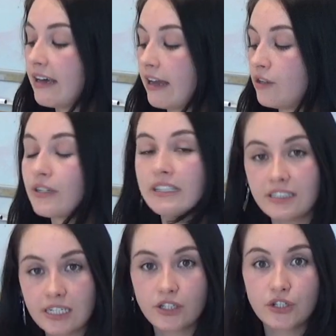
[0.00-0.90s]
And you can
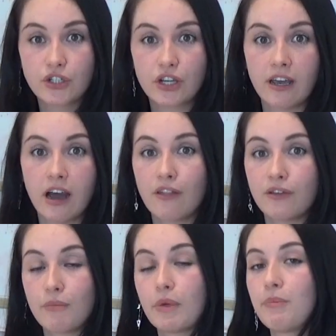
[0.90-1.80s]
teach uh,
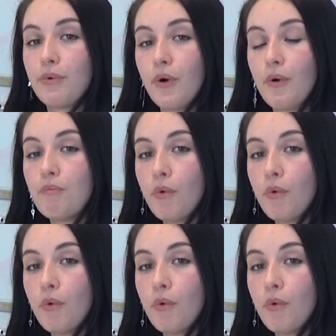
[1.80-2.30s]
other people